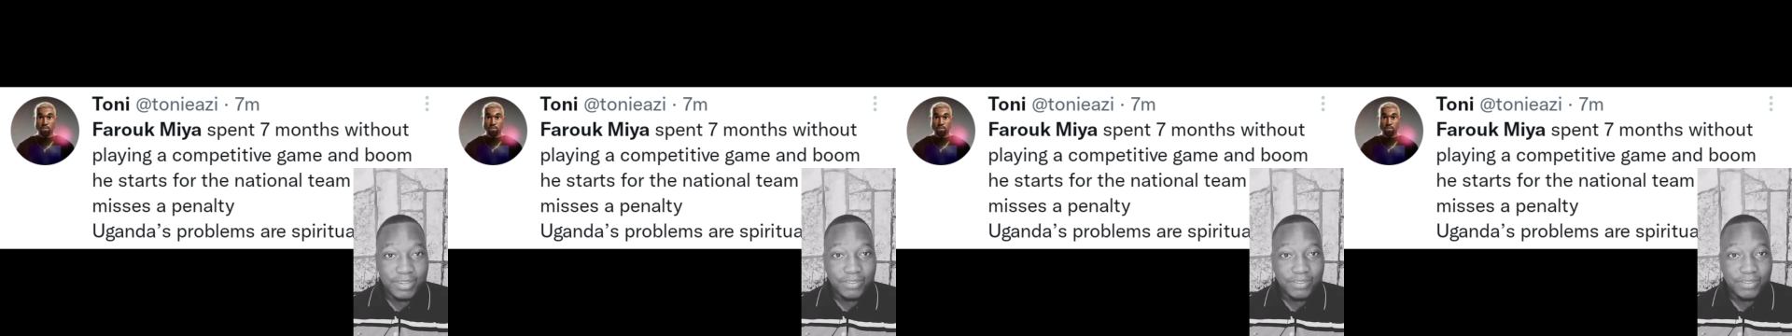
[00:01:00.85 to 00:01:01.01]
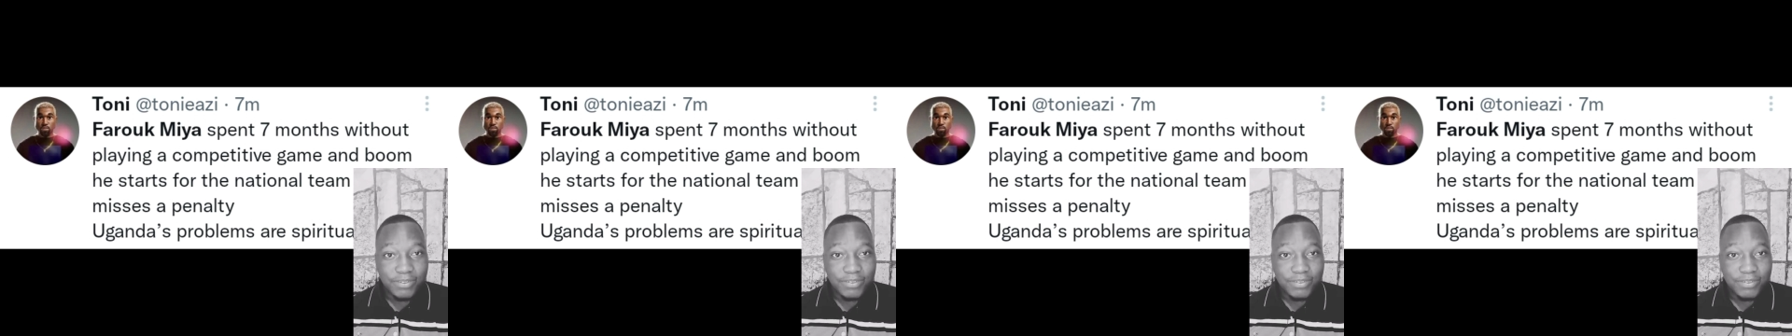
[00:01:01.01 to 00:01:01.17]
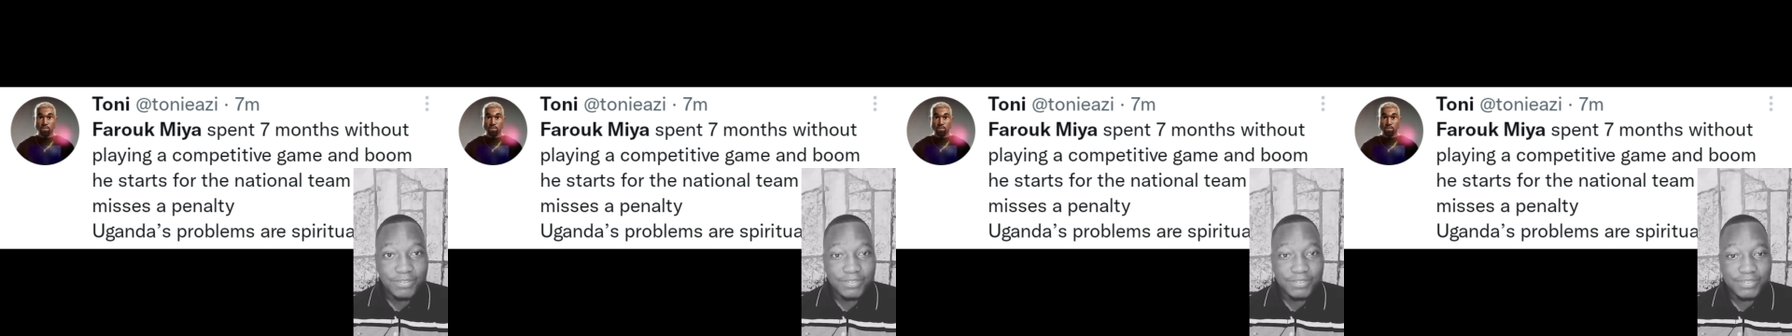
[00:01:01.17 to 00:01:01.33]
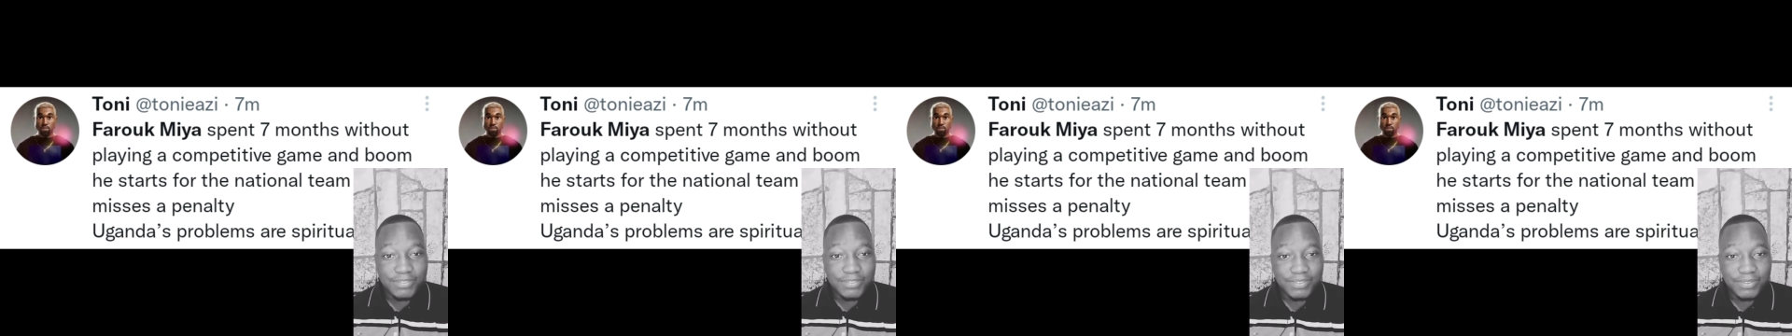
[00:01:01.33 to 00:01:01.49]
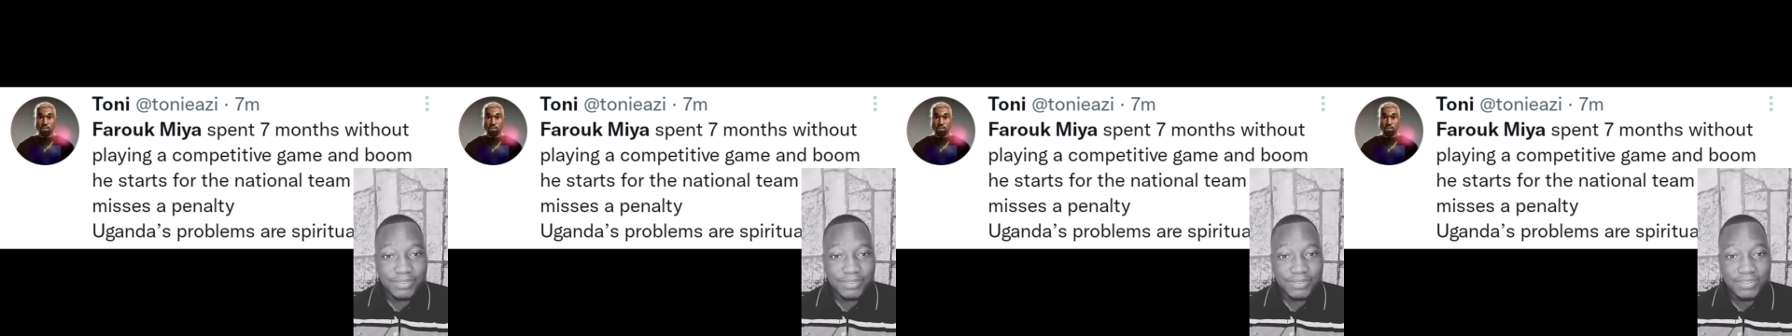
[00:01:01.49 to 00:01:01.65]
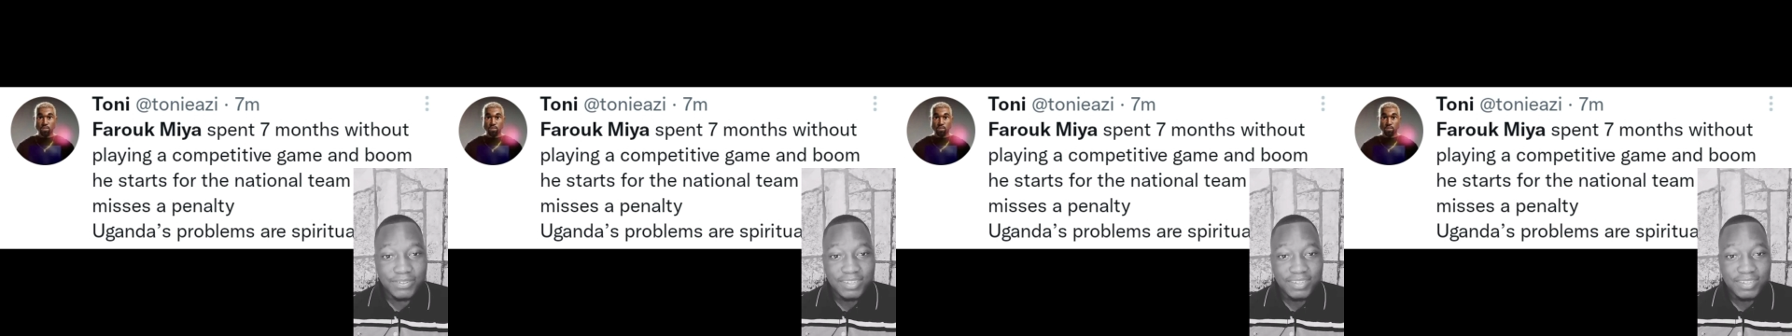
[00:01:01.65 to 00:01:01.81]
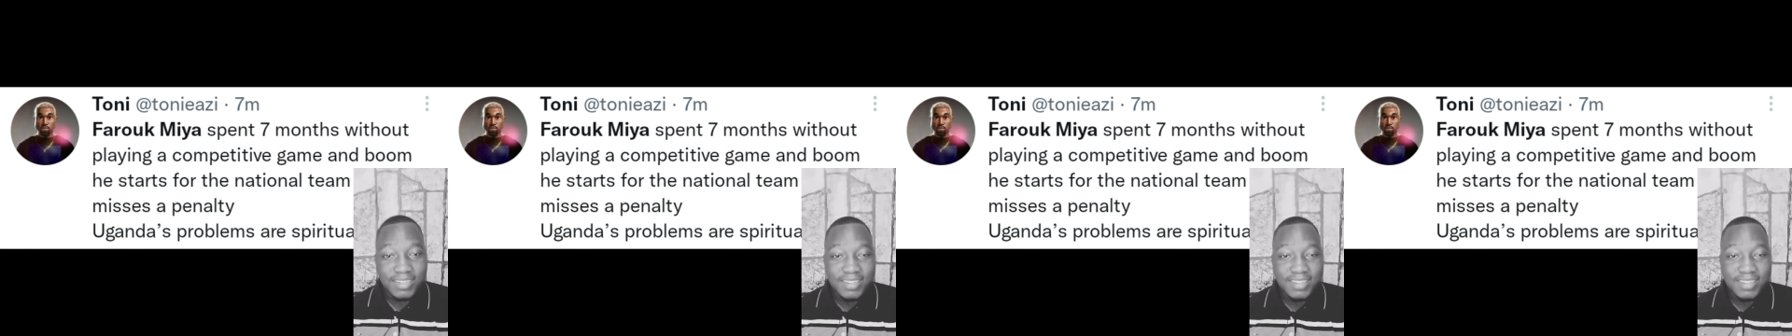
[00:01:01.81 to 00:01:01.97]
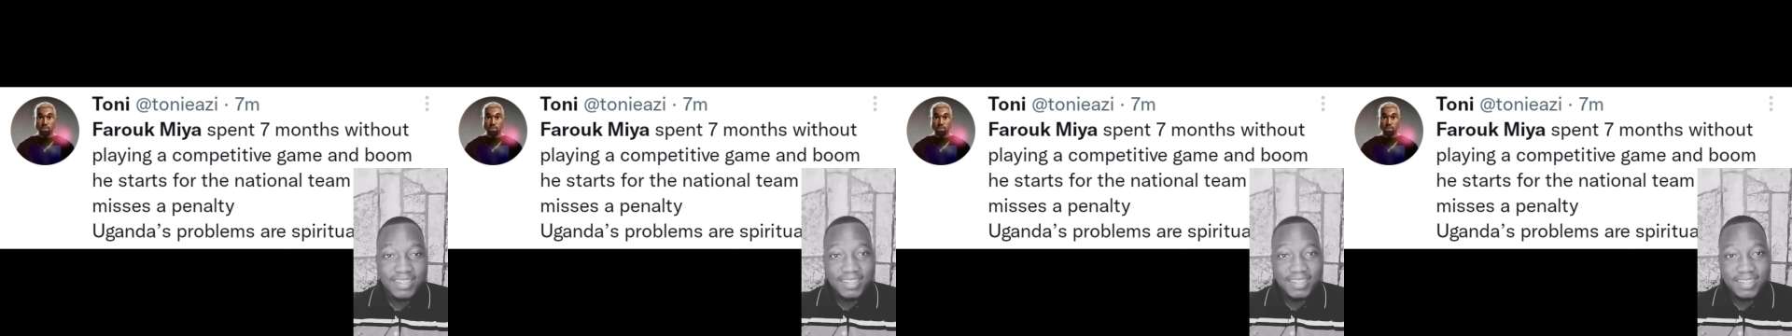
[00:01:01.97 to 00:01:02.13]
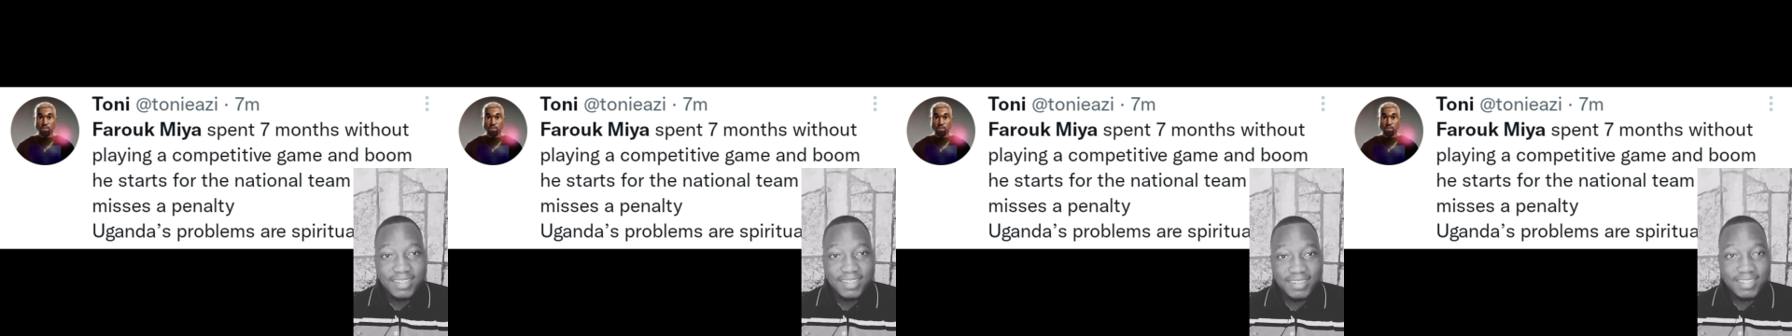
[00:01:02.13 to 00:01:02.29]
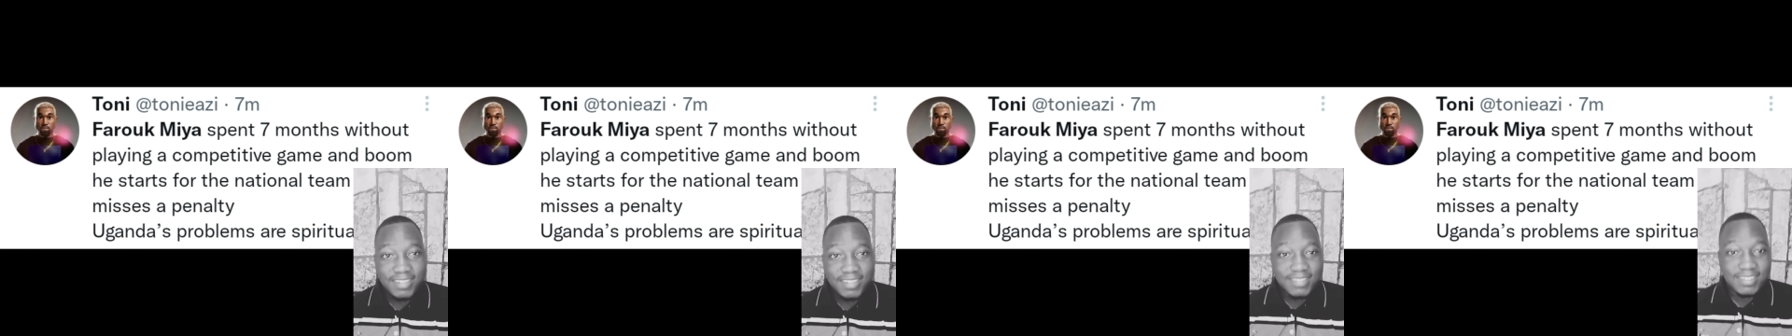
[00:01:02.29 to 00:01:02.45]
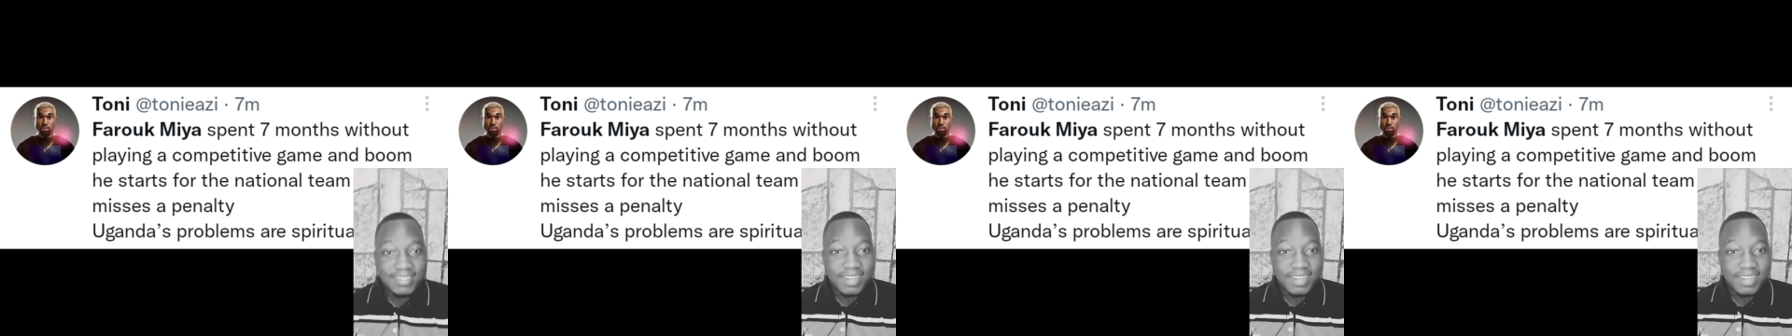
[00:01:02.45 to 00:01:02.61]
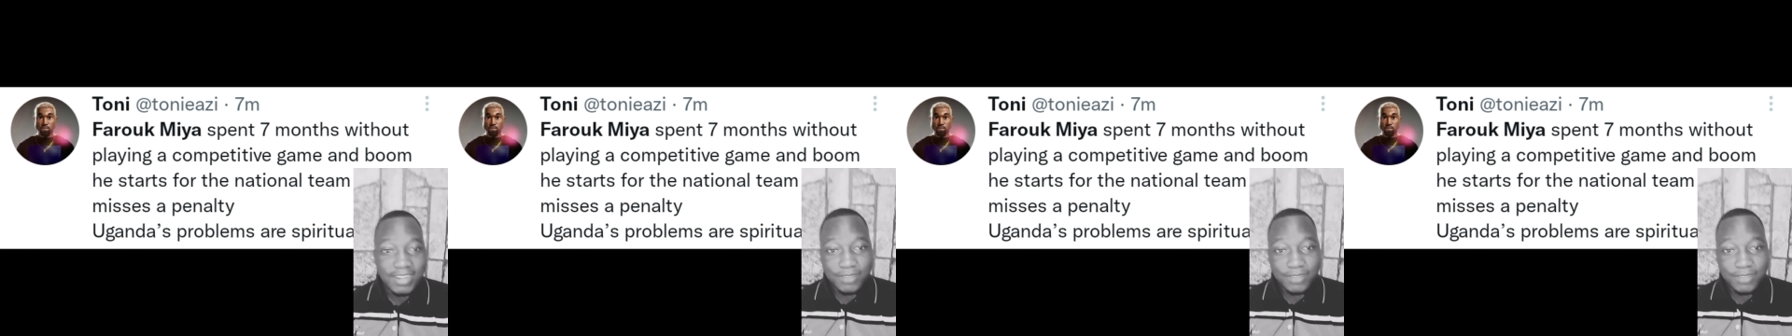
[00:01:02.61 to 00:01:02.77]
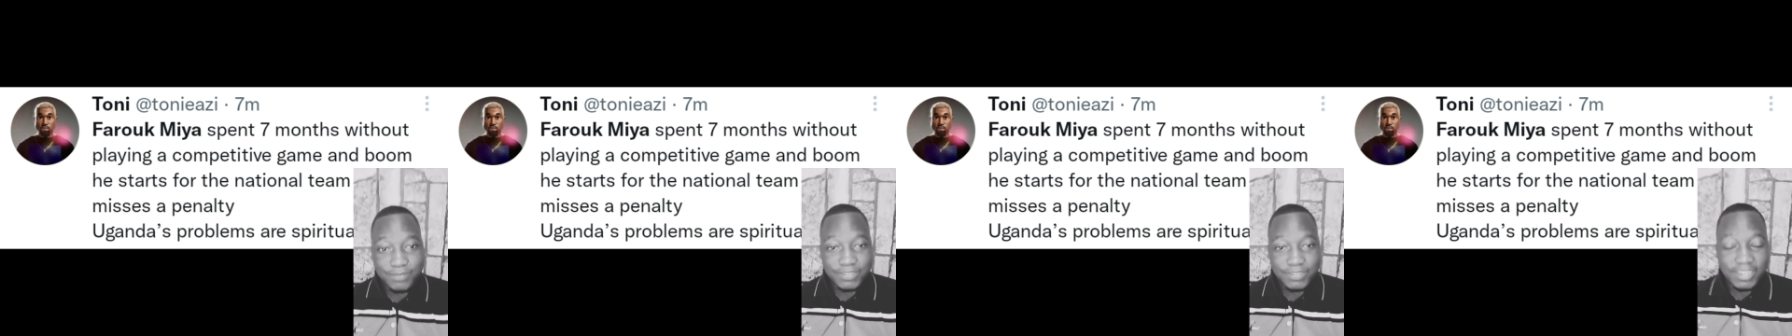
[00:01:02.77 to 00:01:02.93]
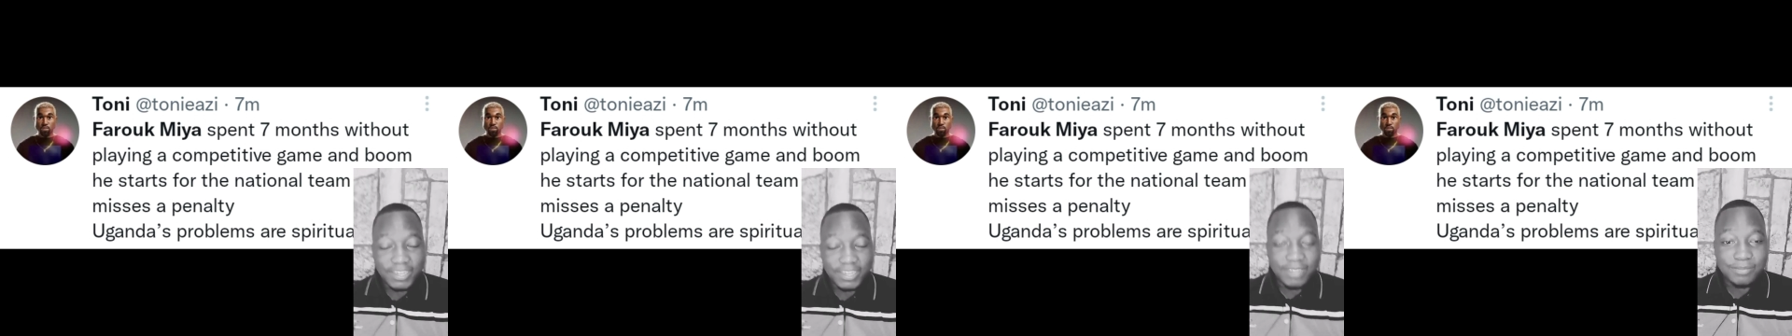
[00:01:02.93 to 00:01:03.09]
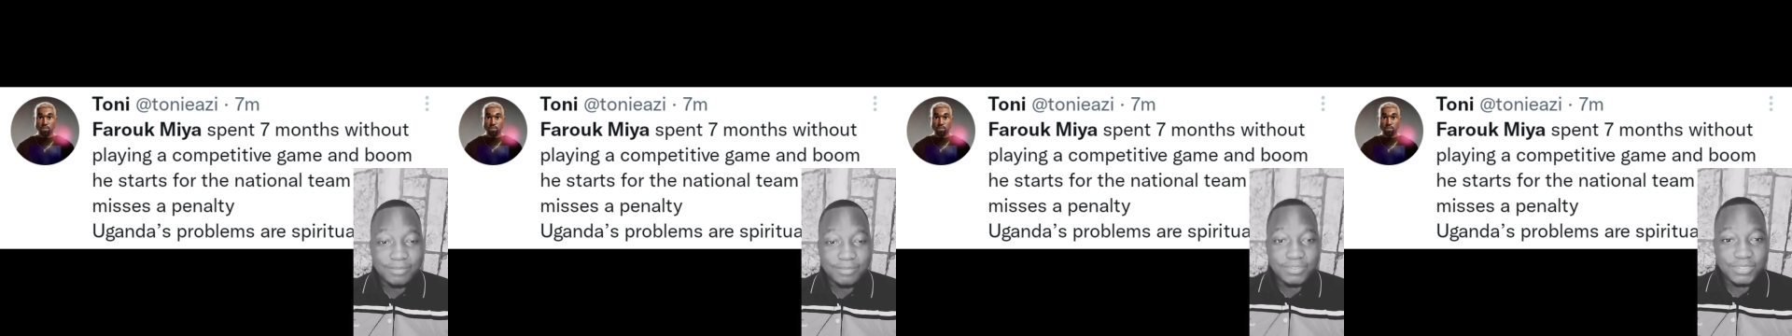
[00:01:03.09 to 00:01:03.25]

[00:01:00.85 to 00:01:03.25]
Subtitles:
0-0 and it's half time.